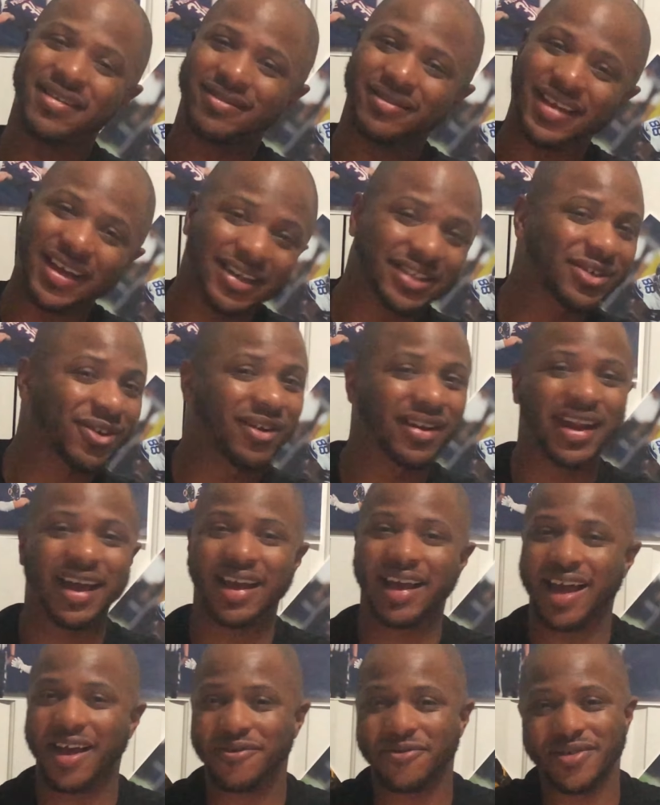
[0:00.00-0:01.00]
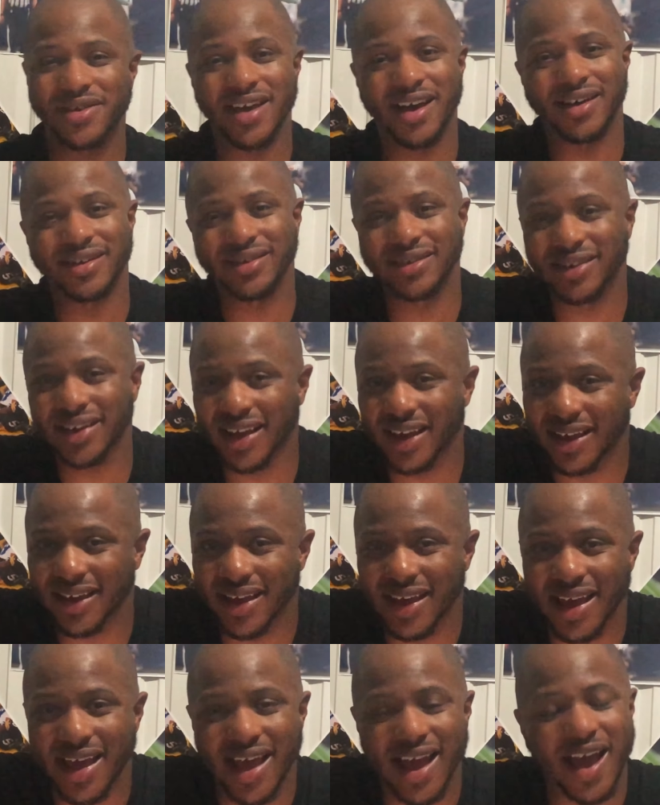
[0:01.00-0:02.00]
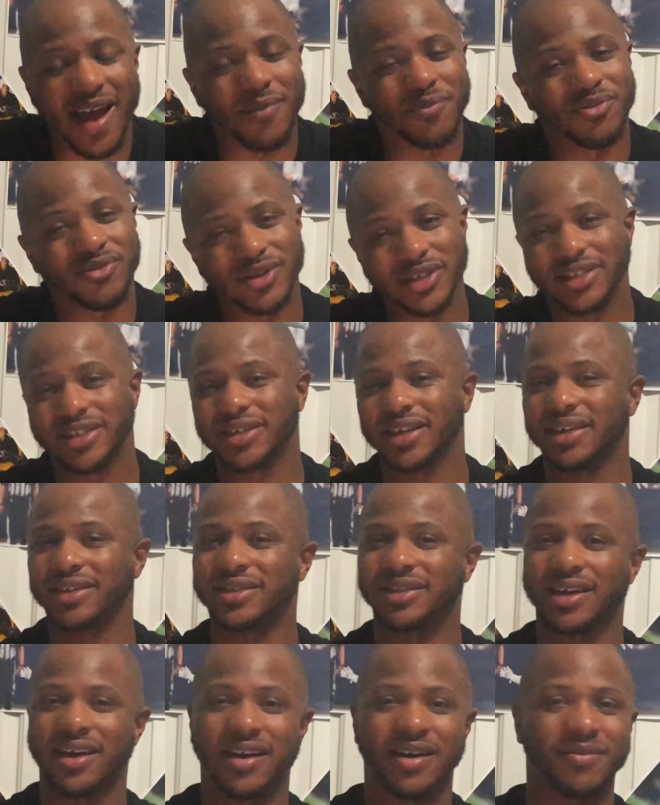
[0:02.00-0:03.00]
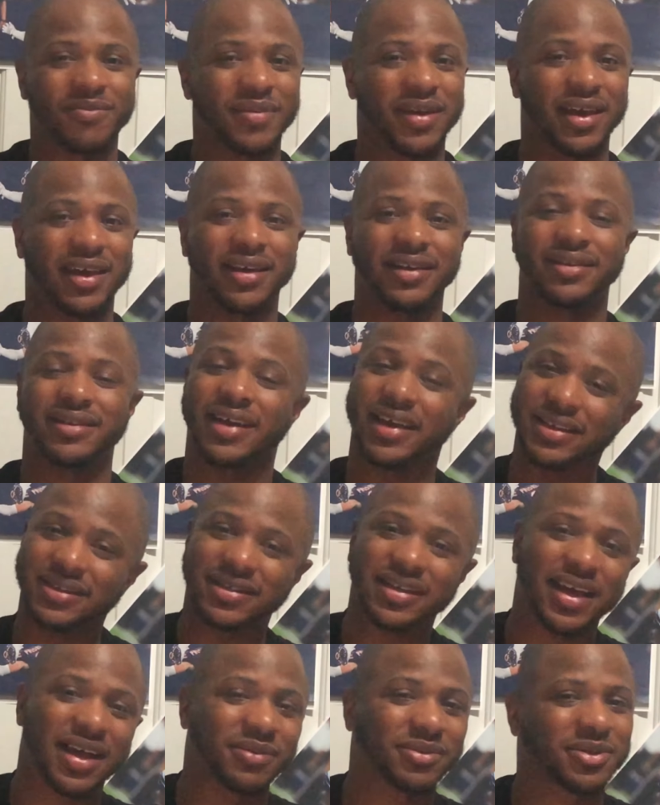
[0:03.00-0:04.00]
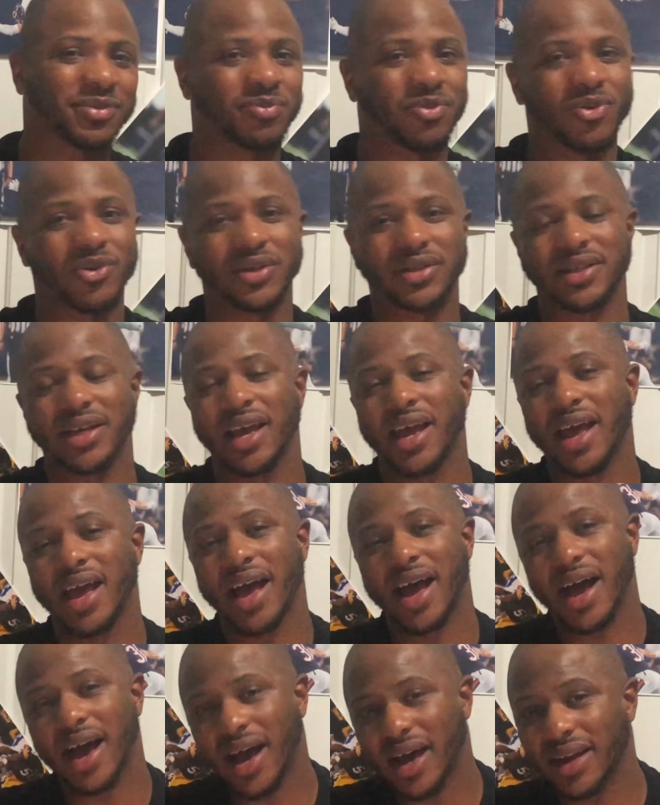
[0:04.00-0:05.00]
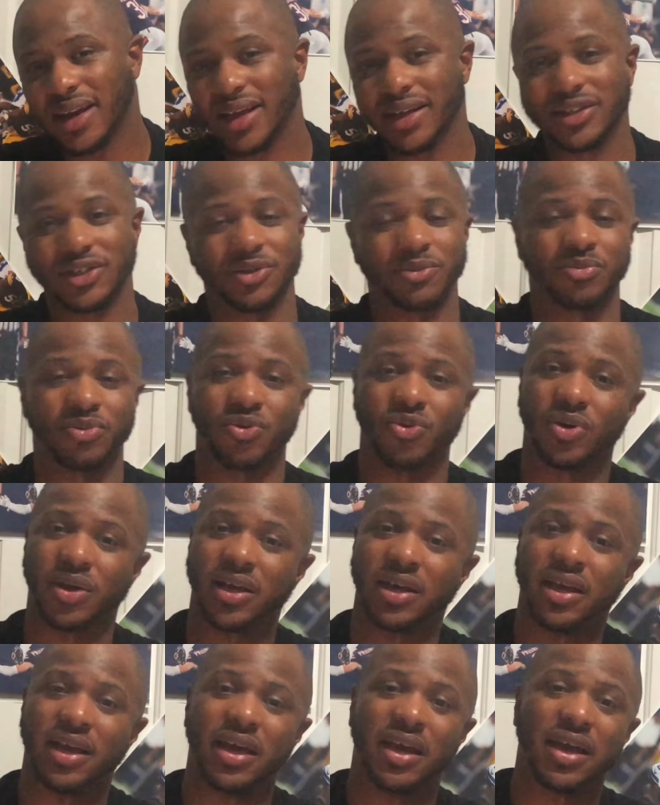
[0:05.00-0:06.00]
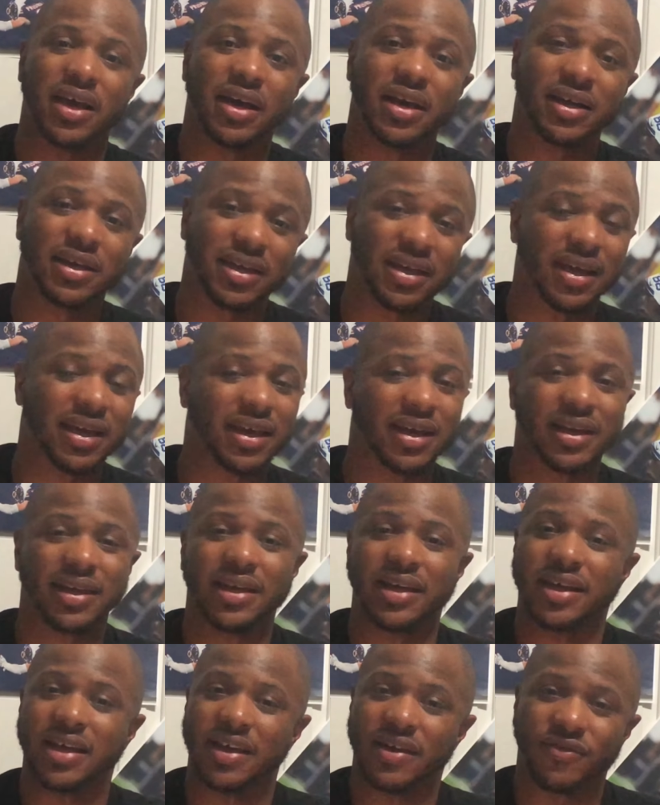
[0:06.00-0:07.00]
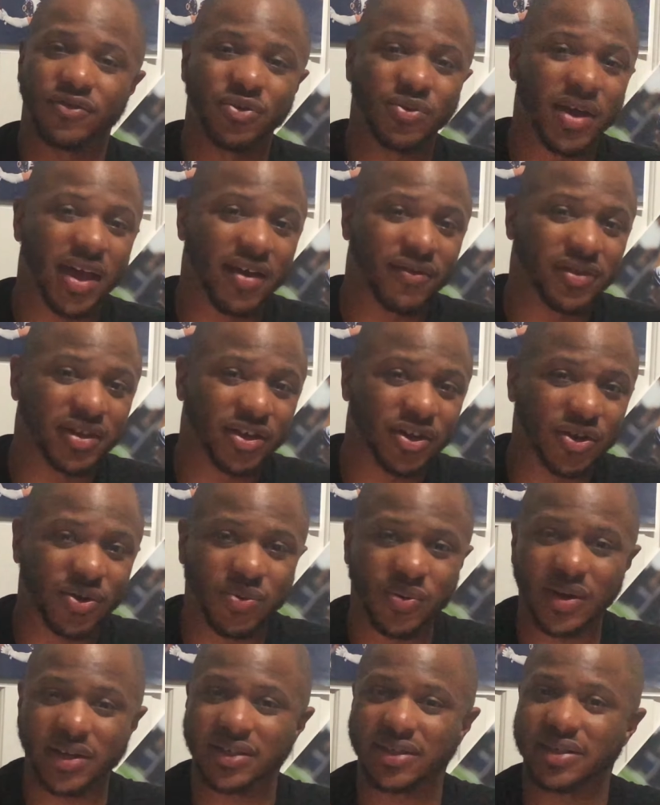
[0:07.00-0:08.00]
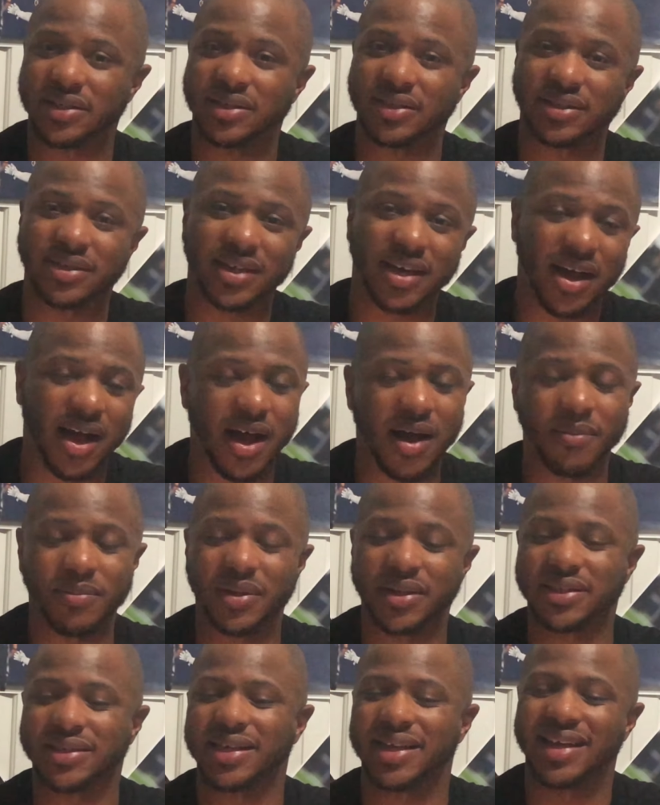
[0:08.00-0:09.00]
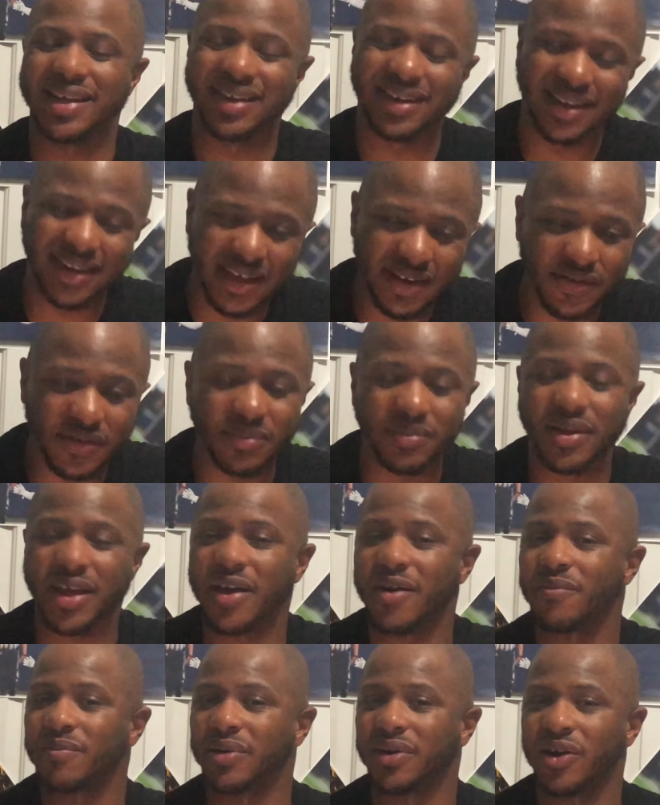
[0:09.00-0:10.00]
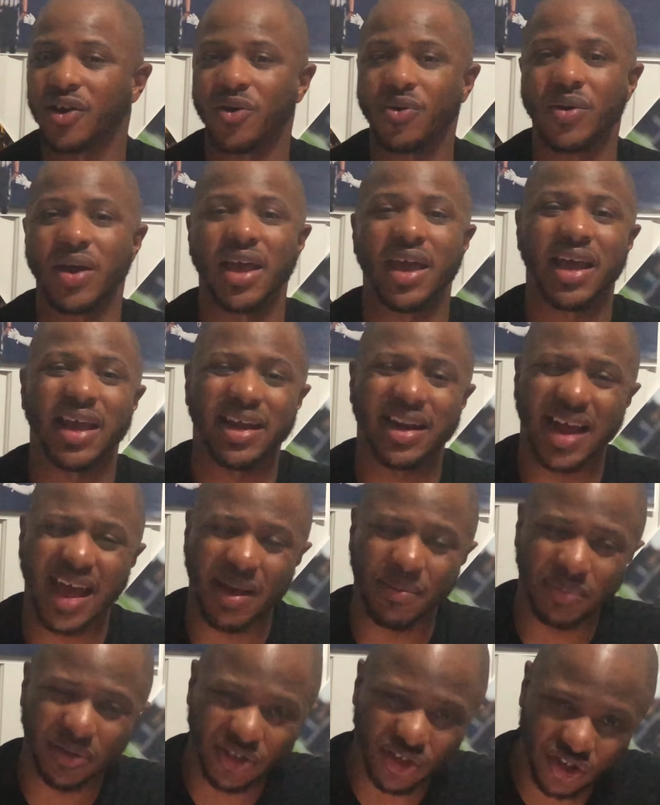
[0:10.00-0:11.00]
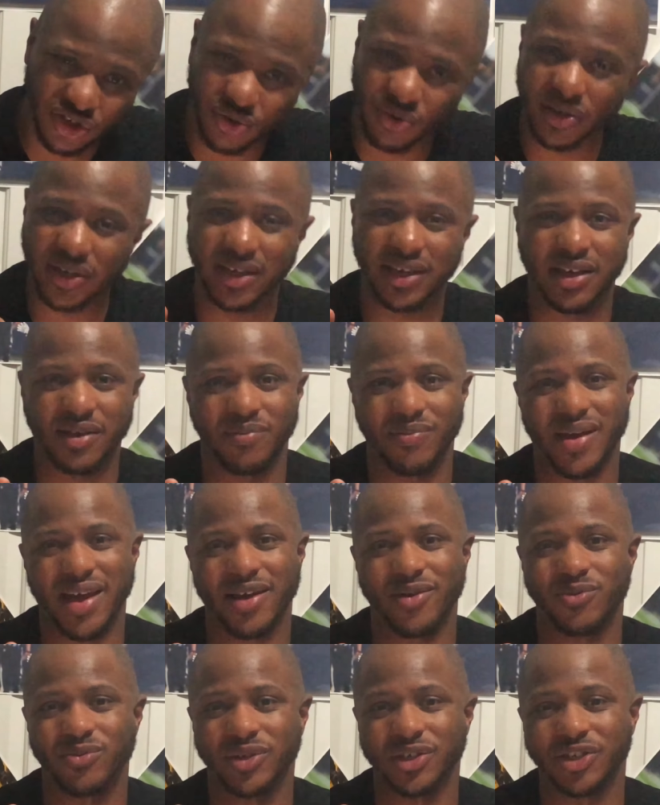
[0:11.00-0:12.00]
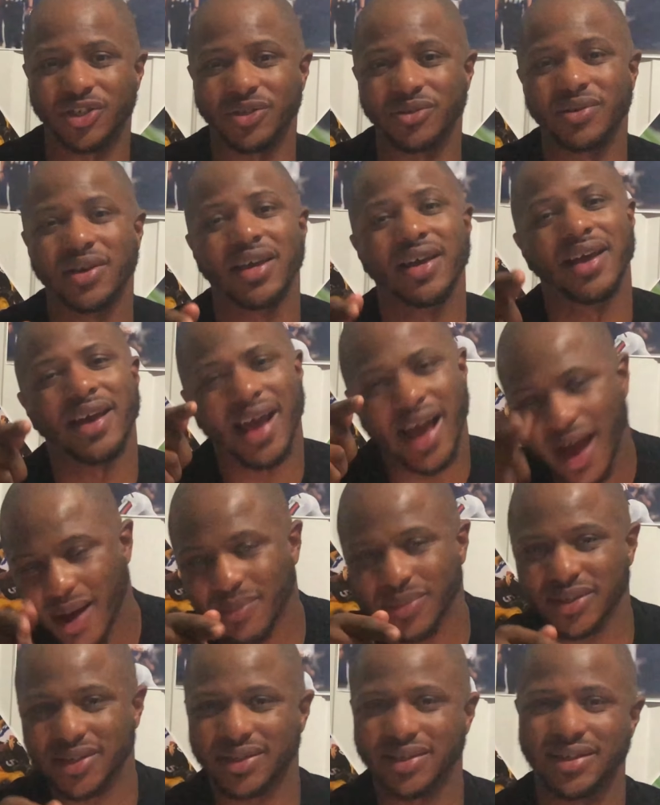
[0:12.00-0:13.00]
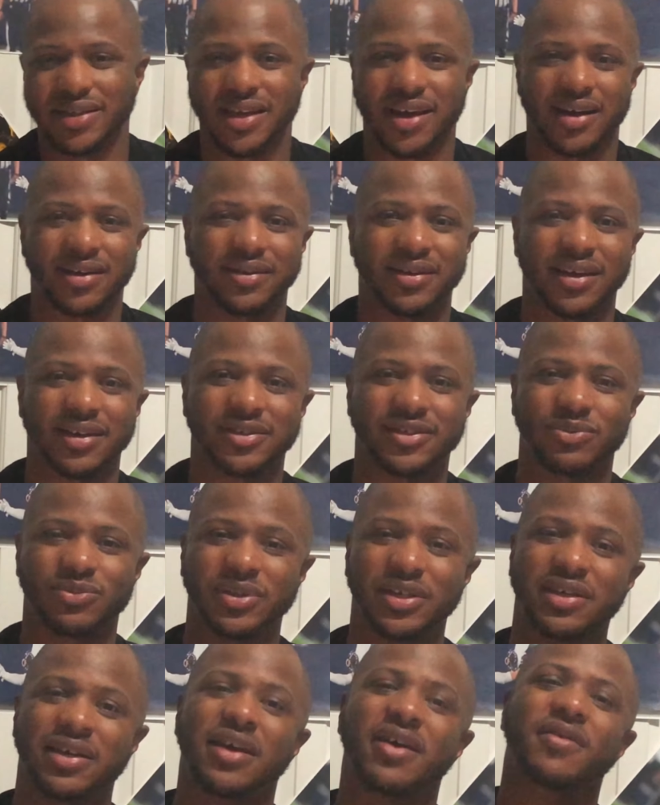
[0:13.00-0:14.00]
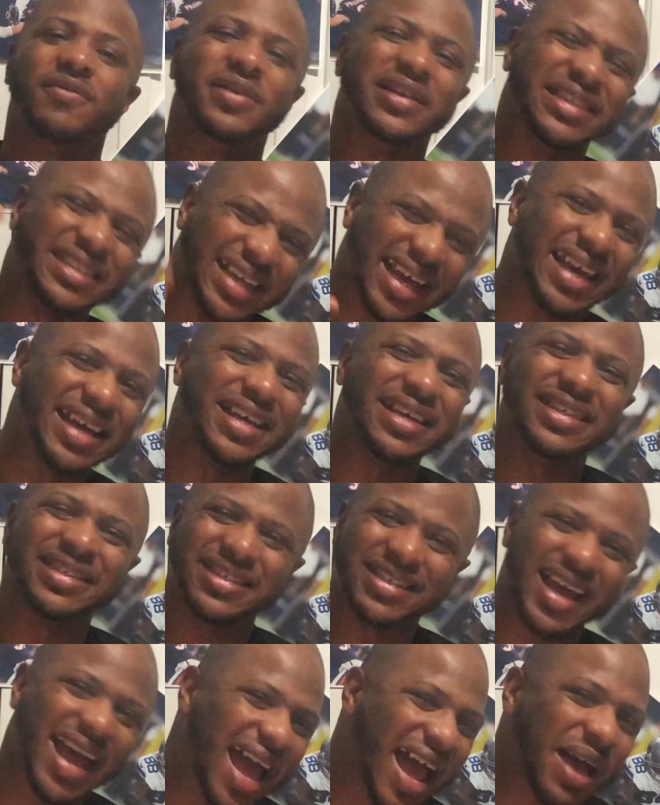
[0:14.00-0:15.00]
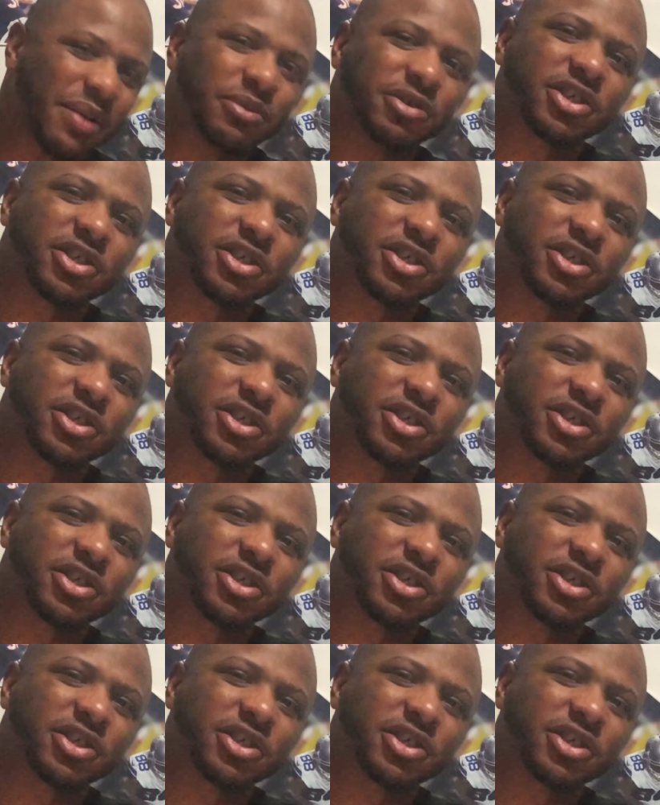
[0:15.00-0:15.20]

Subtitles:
that's all I got for y'all today. I appreciate y'all, man. Daytime Sports. Holla at your boy. Again, if you have any questions, comments, leave them down below, and I'll be sure to get back with you. I'm gonna see y'all next week for Daytime